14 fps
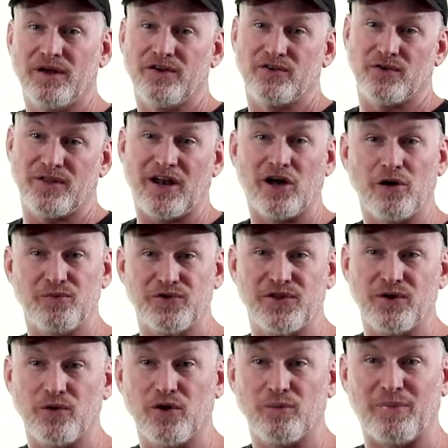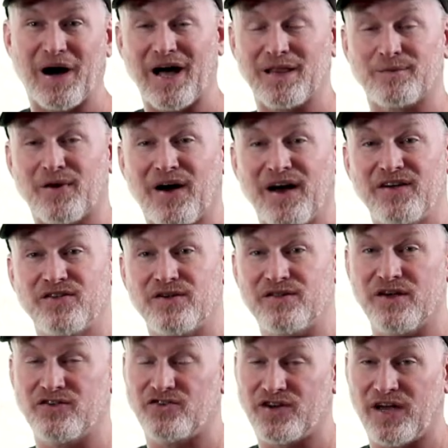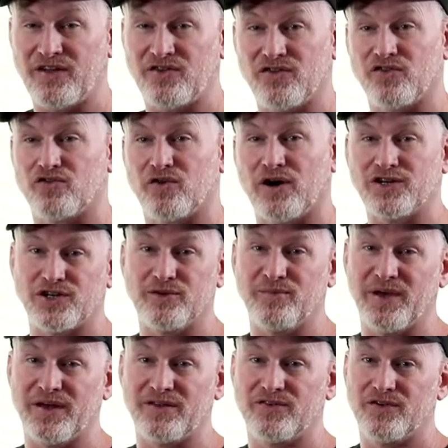So that helps the oil polymerize and does change the structure a bit.